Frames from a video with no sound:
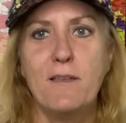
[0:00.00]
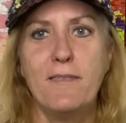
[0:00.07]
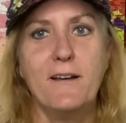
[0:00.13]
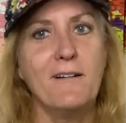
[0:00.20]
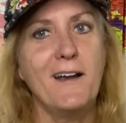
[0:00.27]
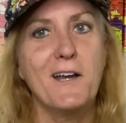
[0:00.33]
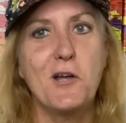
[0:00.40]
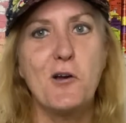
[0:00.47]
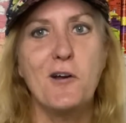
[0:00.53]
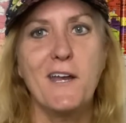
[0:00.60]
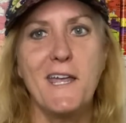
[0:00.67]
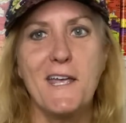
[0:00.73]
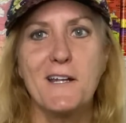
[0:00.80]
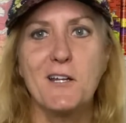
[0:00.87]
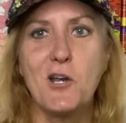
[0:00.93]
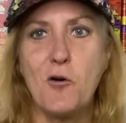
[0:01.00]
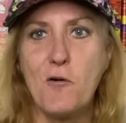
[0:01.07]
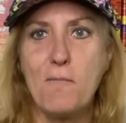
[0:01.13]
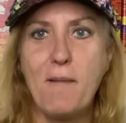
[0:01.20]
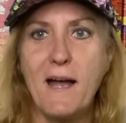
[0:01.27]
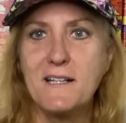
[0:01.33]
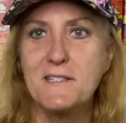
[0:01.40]
There I go again,
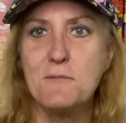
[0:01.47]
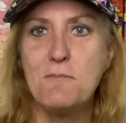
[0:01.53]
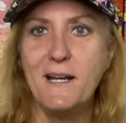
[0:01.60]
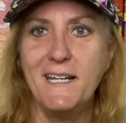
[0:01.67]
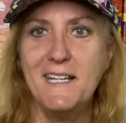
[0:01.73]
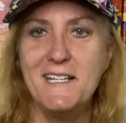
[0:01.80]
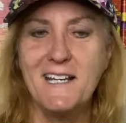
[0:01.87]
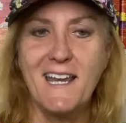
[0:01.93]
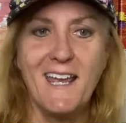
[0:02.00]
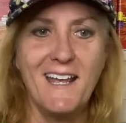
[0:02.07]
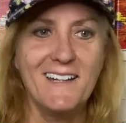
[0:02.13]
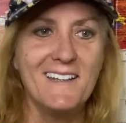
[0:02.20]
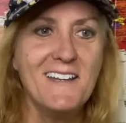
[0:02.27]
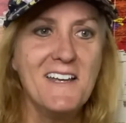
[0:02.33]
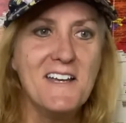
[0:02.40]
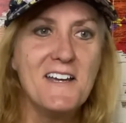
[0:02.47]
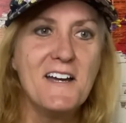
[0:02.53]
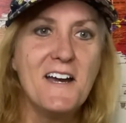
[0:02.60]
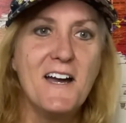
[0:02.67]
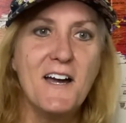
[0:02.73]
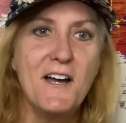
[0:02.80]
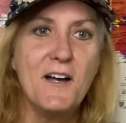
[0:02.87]
going back to money again.
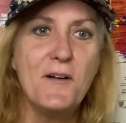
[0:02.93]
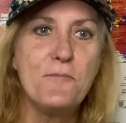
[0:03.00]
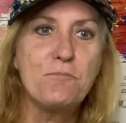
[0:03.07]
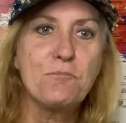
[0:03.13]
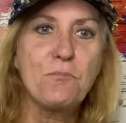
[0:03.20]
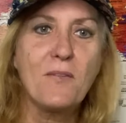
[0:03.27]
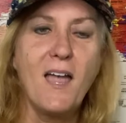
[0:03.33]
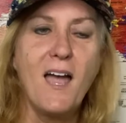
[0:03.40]
Um,